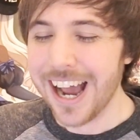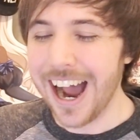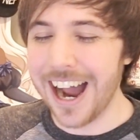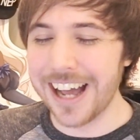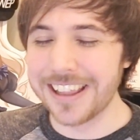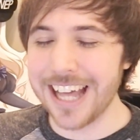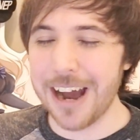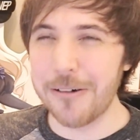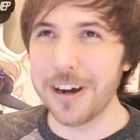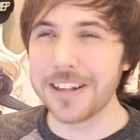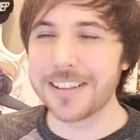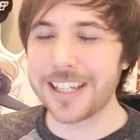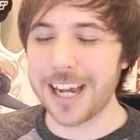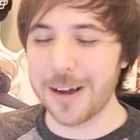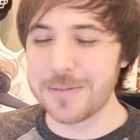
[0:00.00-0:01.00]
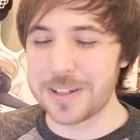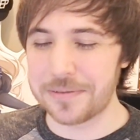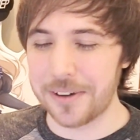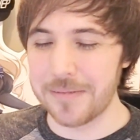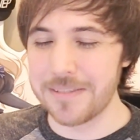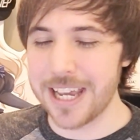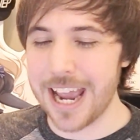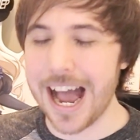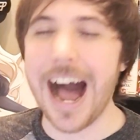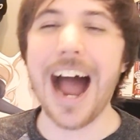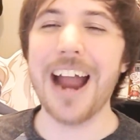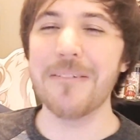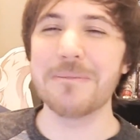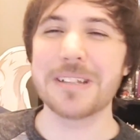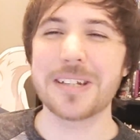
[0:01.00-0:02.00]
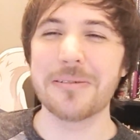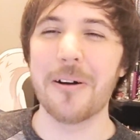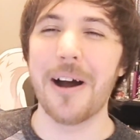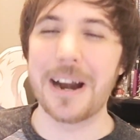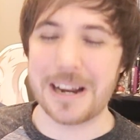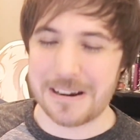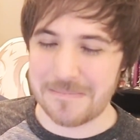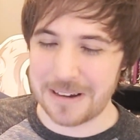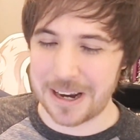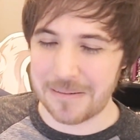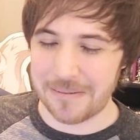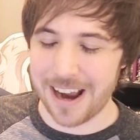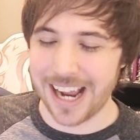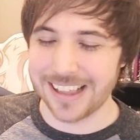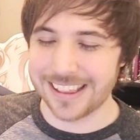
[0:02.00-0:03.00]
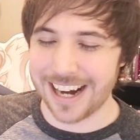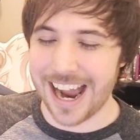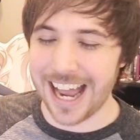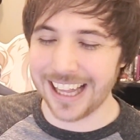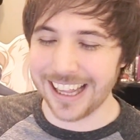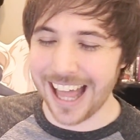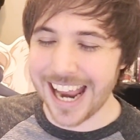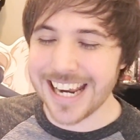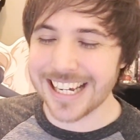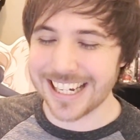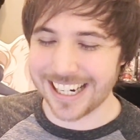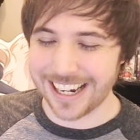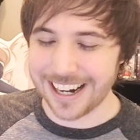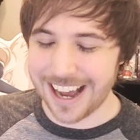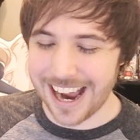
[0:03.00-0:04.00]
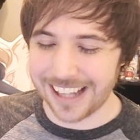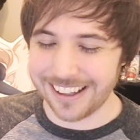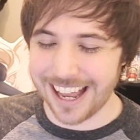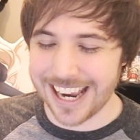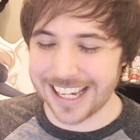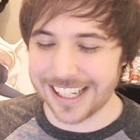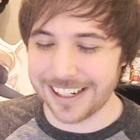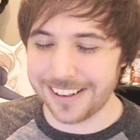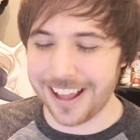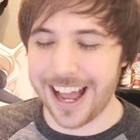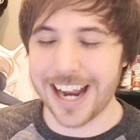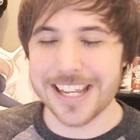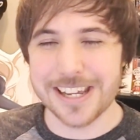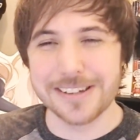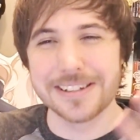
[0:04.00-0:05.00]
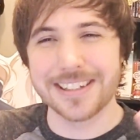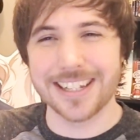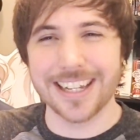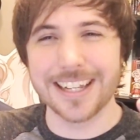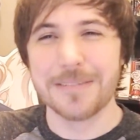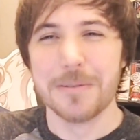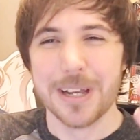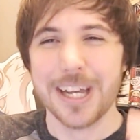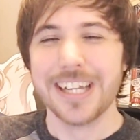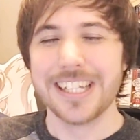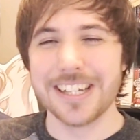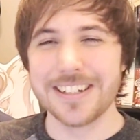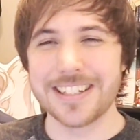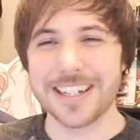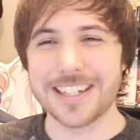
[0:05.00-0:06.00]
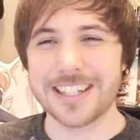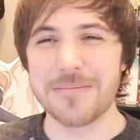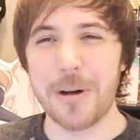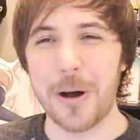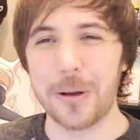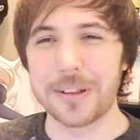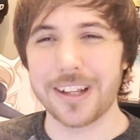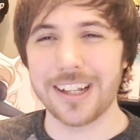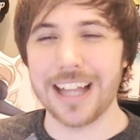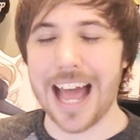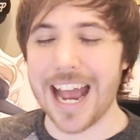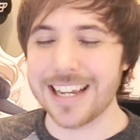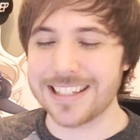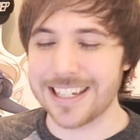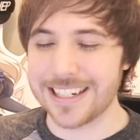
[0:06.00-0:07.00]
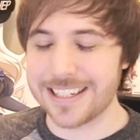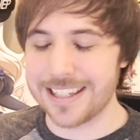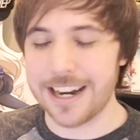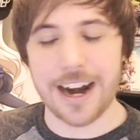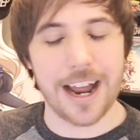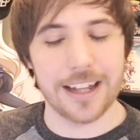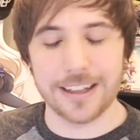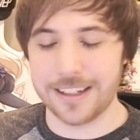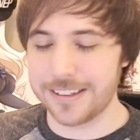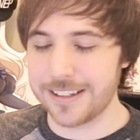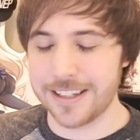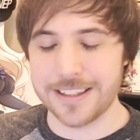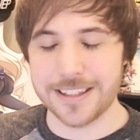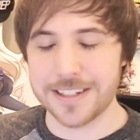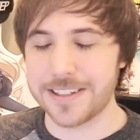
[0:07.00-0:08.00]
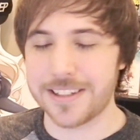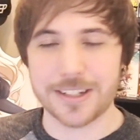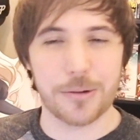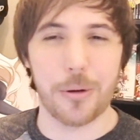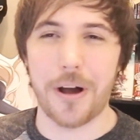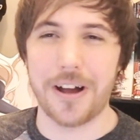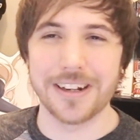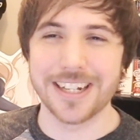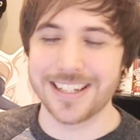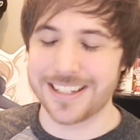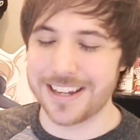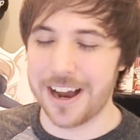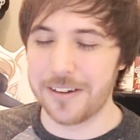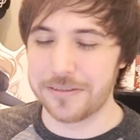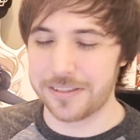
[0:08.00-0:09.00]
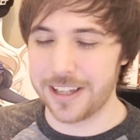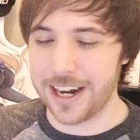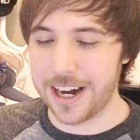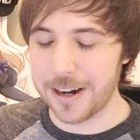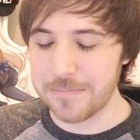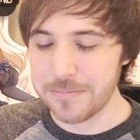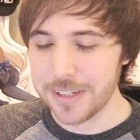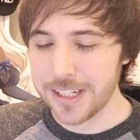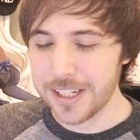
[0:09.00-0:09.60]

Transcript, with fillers: Uh, that one comes from the I'm 20 meme right there. I like it. I like it a lot. Using using some old classics there. I, th this is quality stuff there.